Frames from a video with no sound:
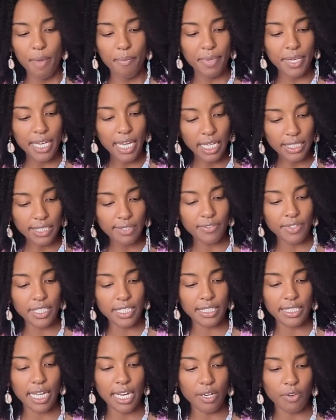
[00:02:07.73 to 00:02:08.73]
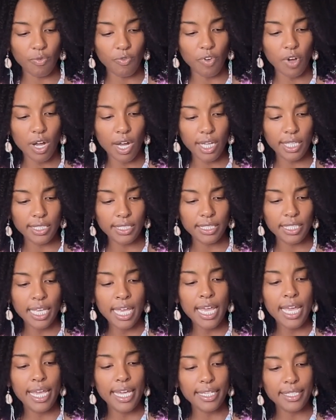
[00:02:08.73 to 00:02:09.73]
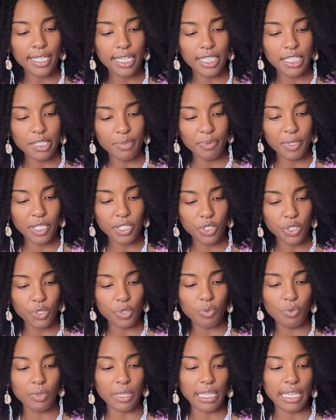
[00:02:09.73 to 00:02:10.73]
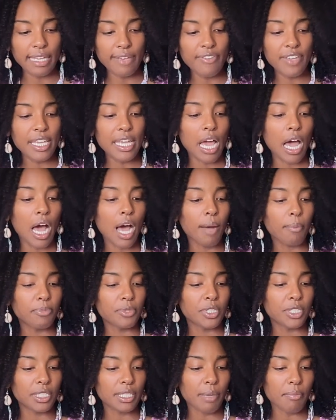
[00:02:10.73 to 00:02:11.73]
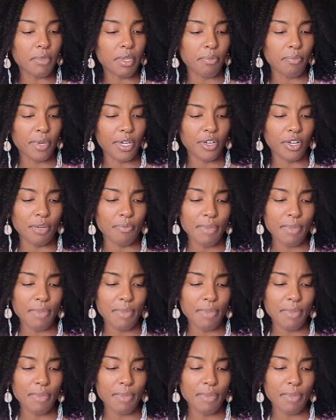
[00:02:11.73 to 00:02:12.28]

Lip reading: Because of this Knight of Wands, it does speak to living up to something bigger,